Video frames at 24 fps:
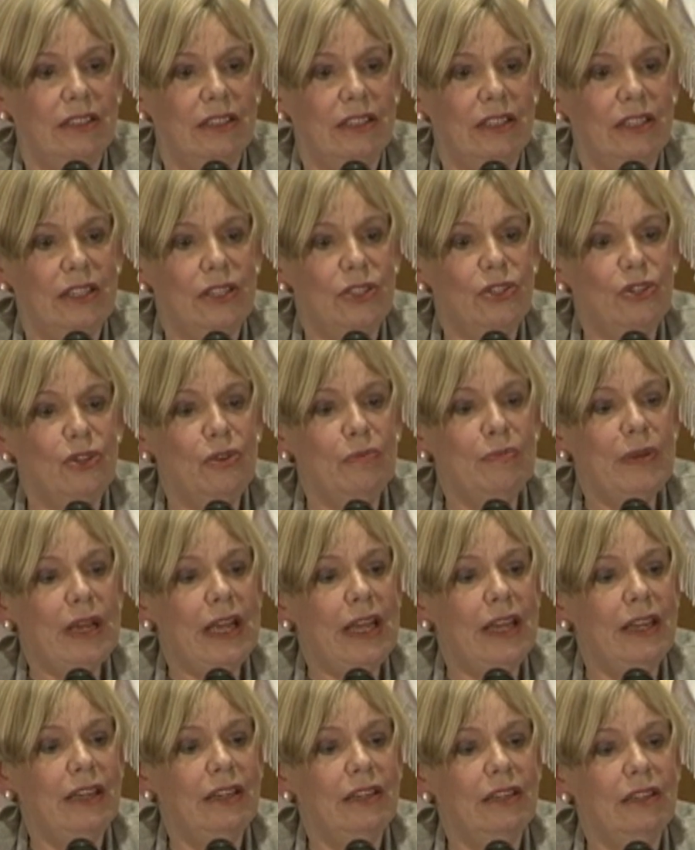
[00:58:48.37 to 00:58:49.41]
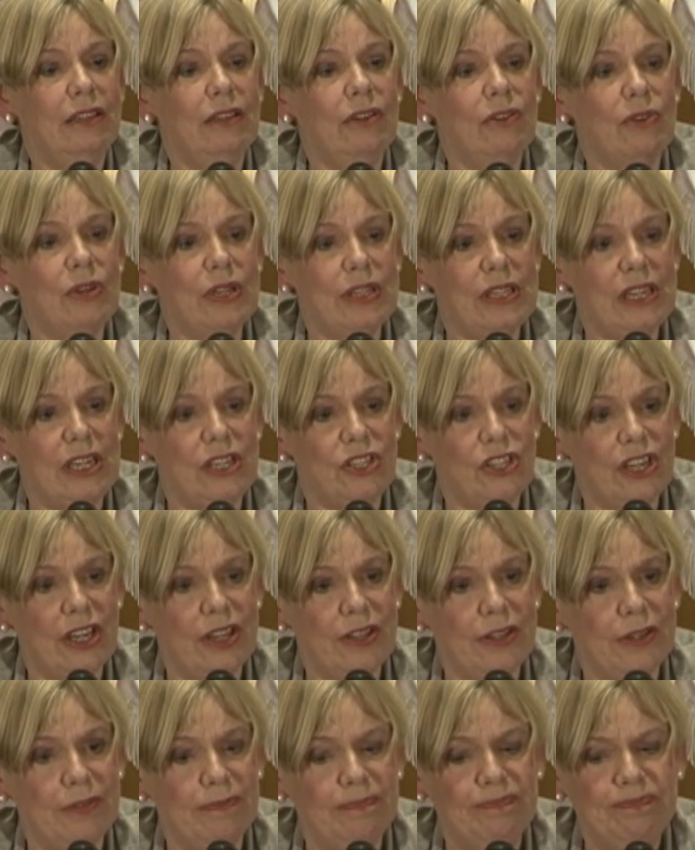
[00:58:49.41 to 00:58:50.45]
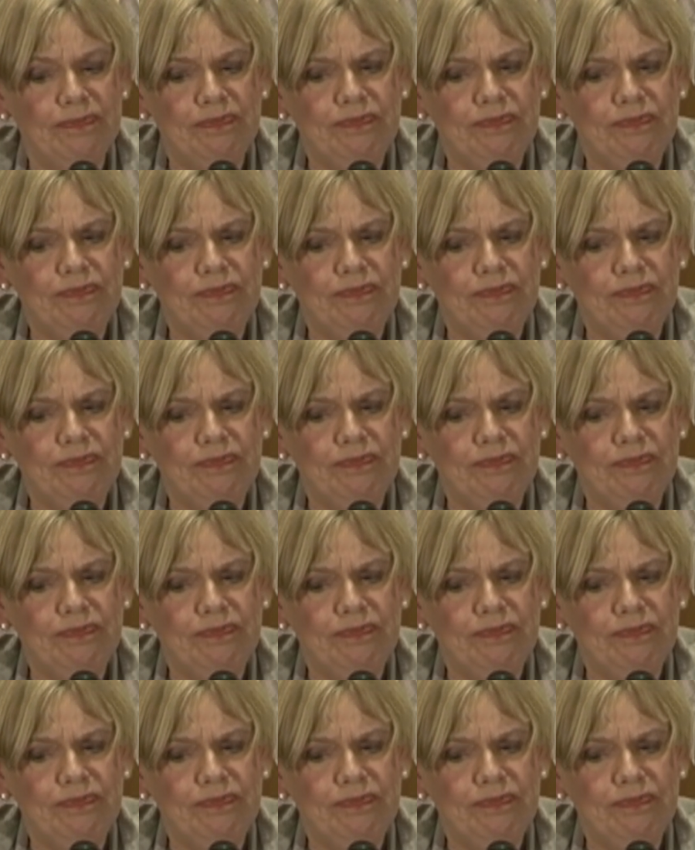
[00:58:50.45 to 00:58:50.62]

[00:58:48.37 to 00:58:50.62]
and the two men look at each other.